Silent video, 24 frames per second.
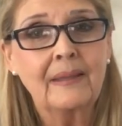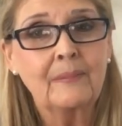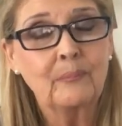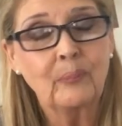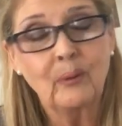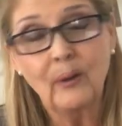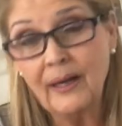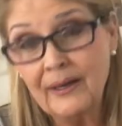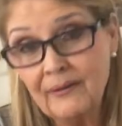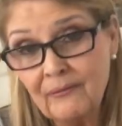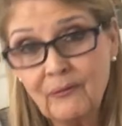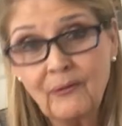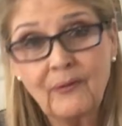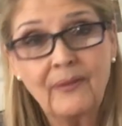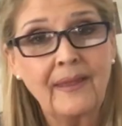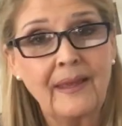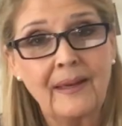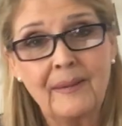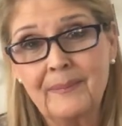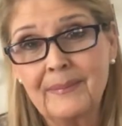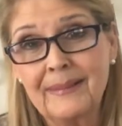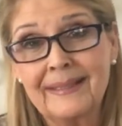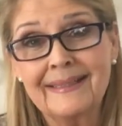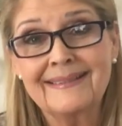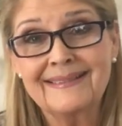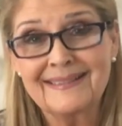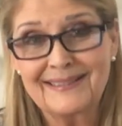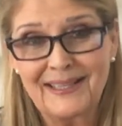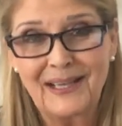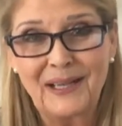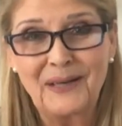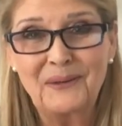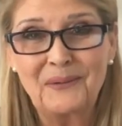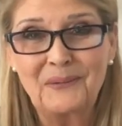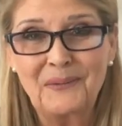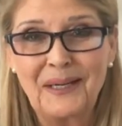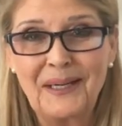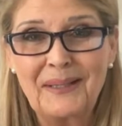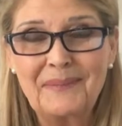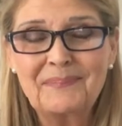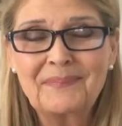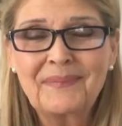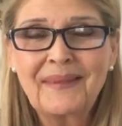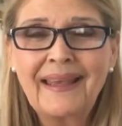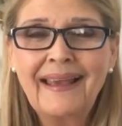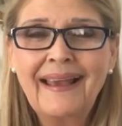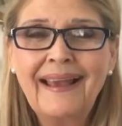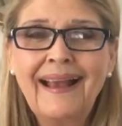pray for them, etc.
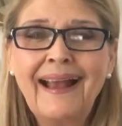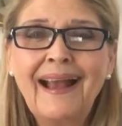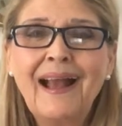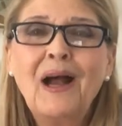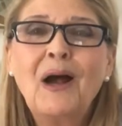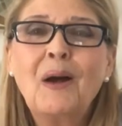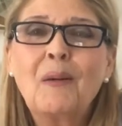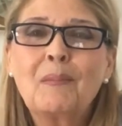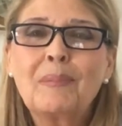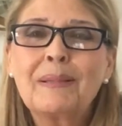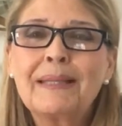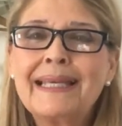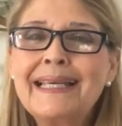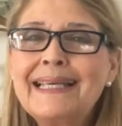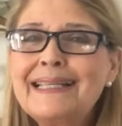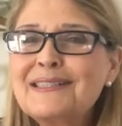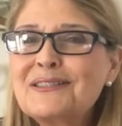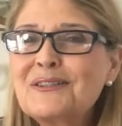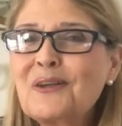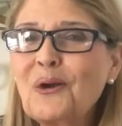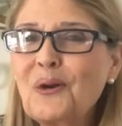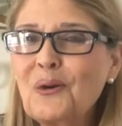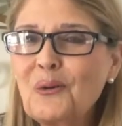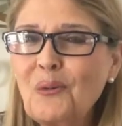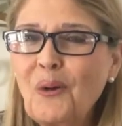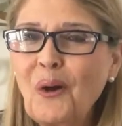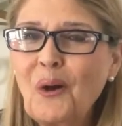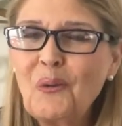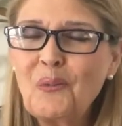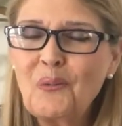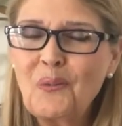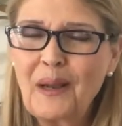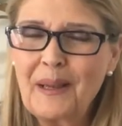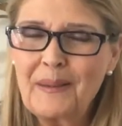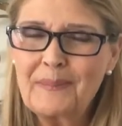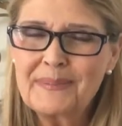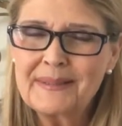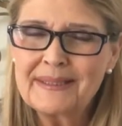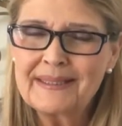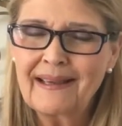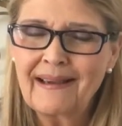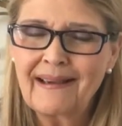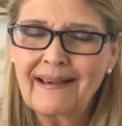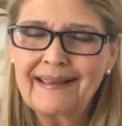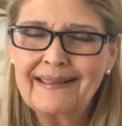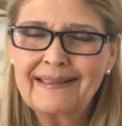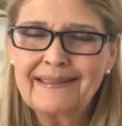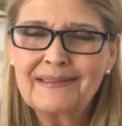Please go to our
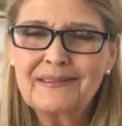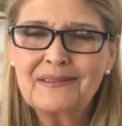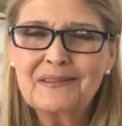website,